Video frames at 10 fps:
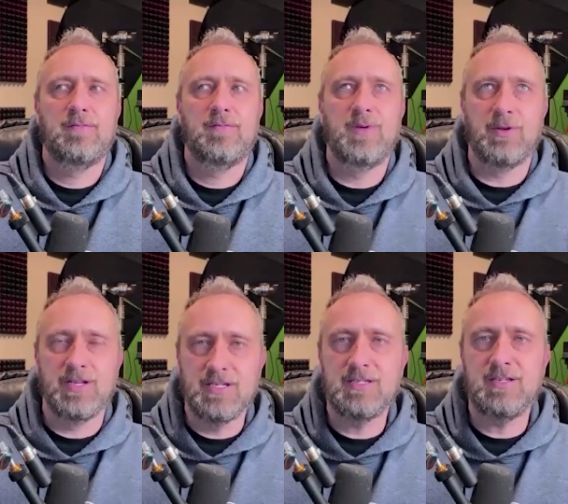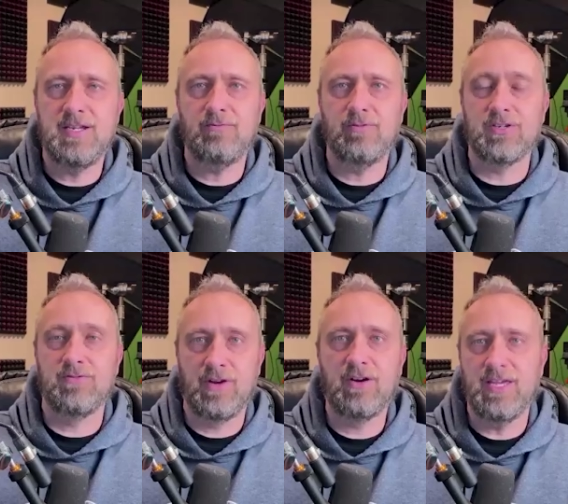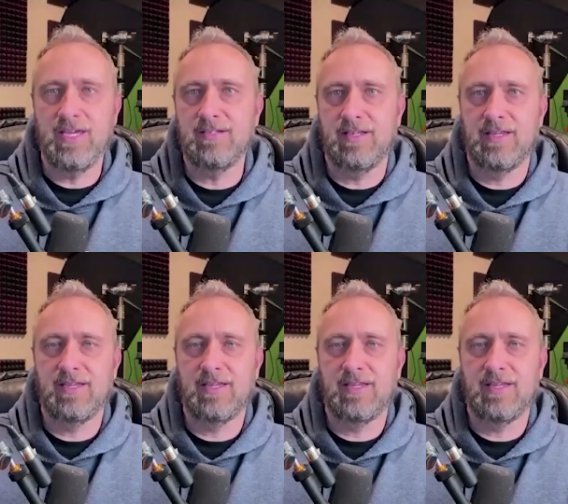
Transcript: be able to distinguish very easily.